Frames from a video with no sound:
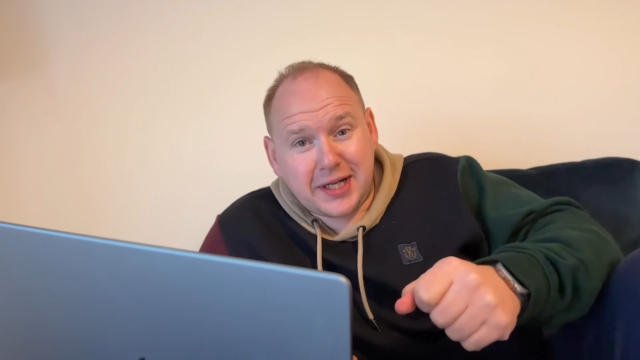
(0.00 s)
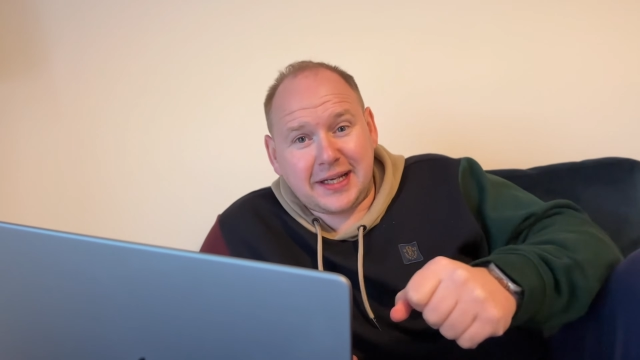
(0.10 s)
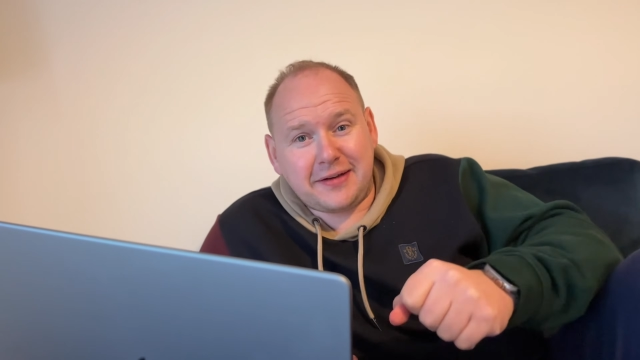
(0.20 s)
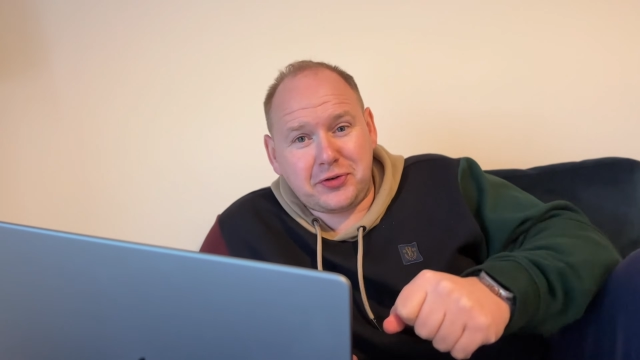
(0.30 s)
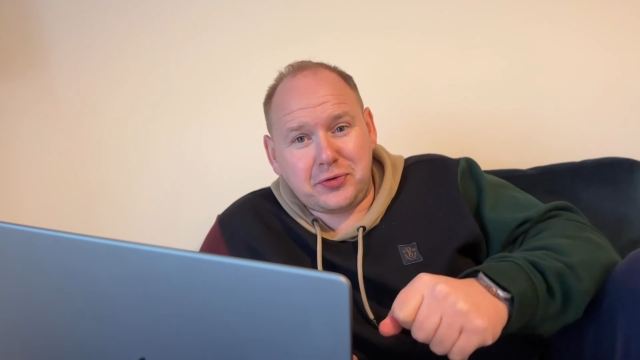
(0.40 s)
I
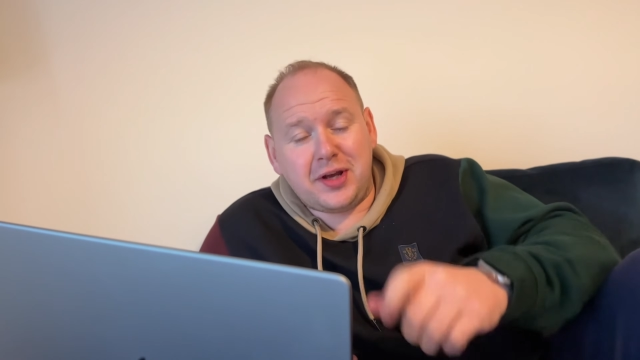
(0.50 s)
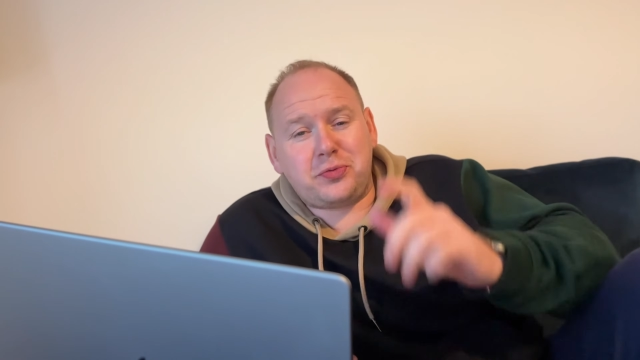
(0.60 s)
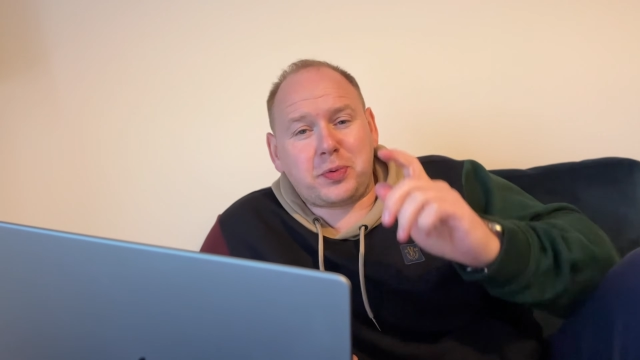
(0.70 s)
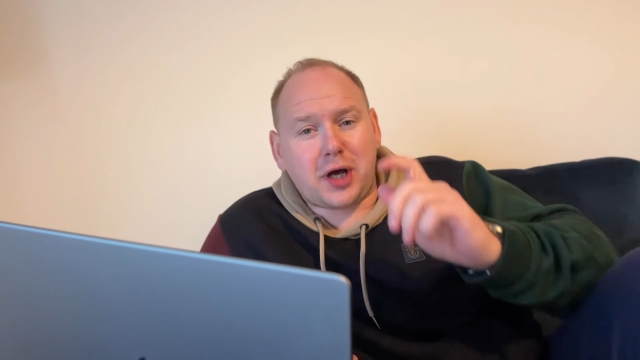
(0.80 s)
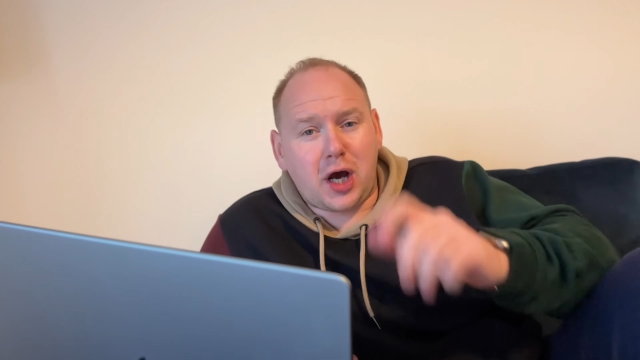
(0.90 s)
give you is
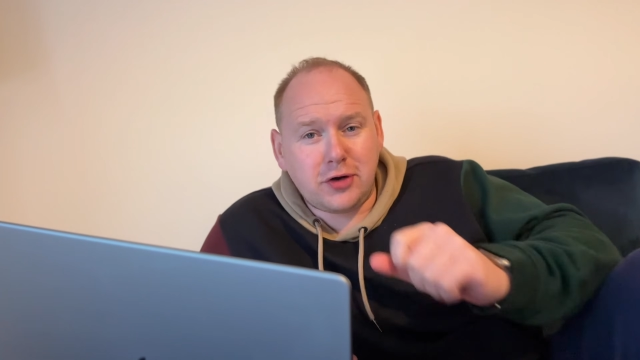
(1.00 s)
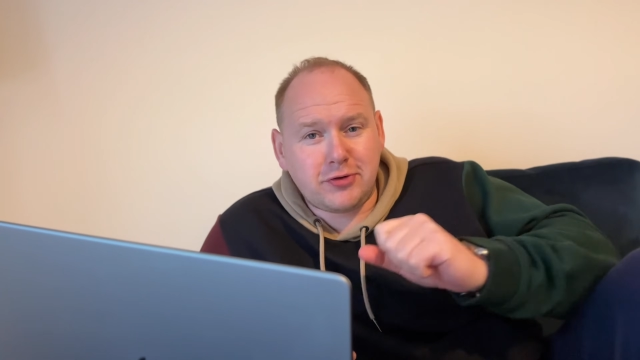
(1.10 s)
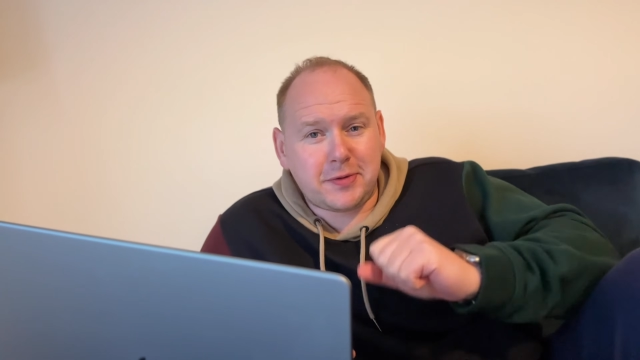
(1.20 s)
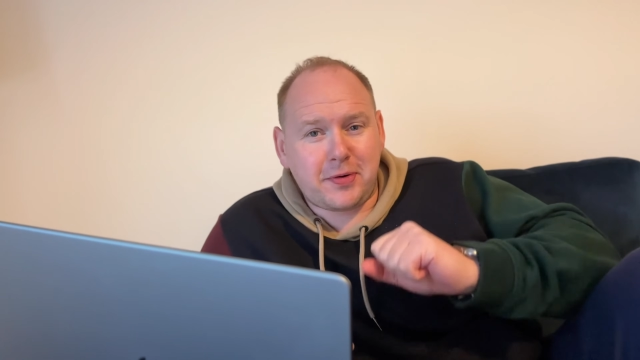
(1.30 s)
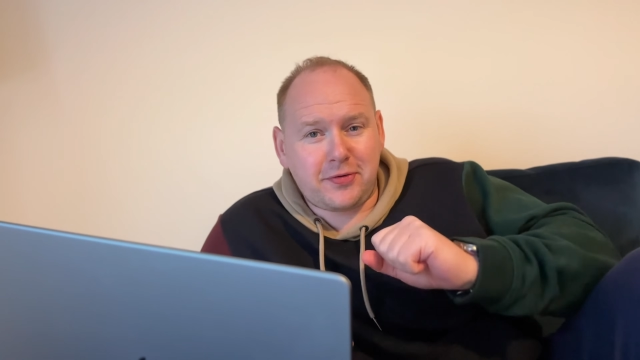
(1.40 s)

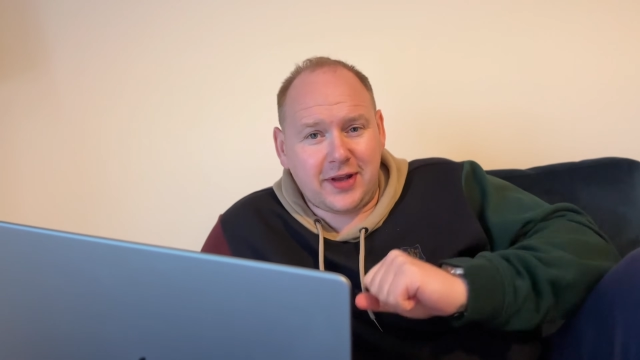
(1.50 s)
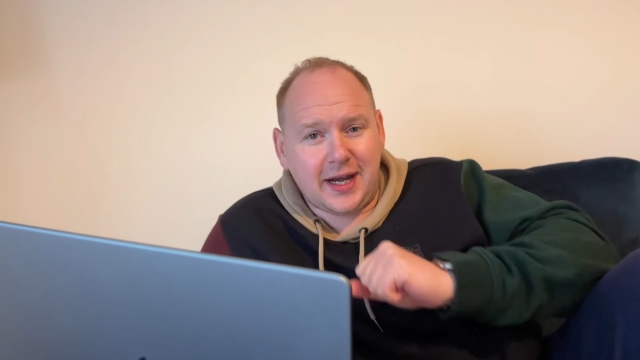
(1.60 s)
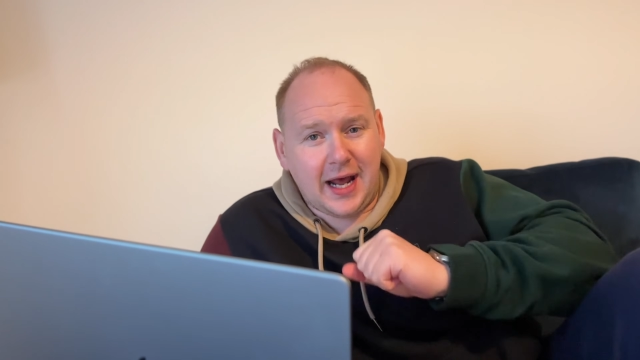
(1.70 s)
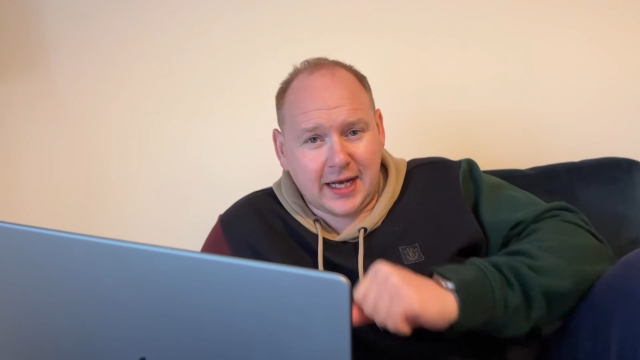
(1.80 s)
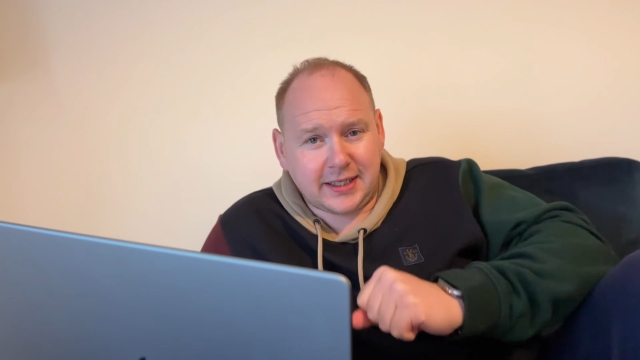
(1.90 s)
100%
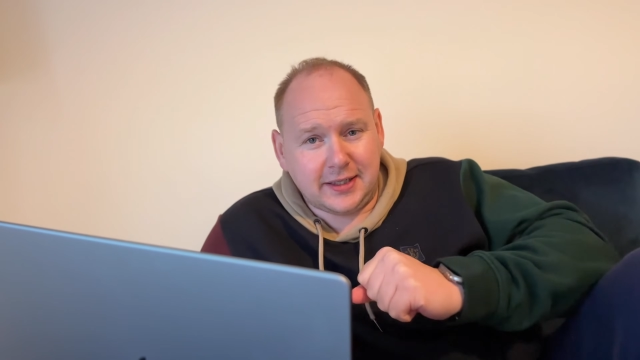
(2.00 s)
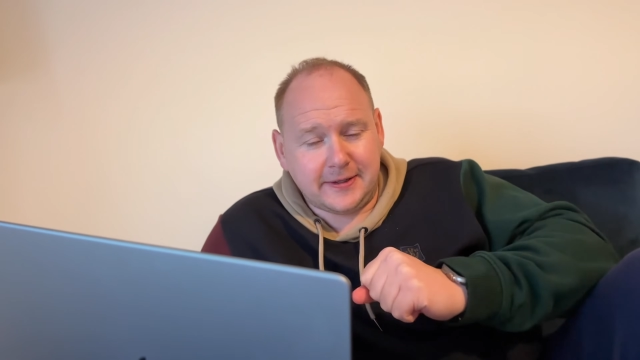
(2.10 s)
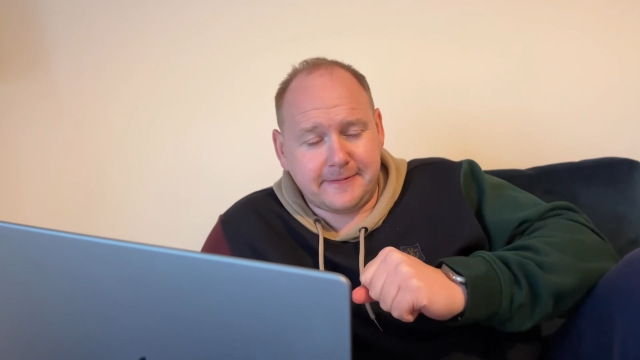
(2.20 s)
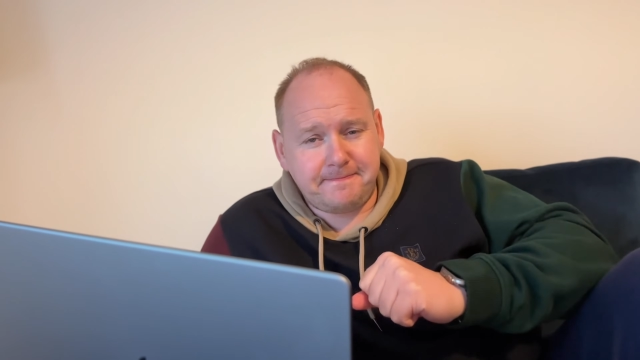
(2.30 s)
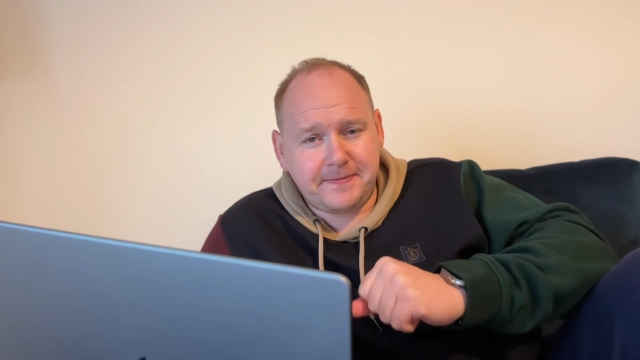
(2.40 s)
accurate.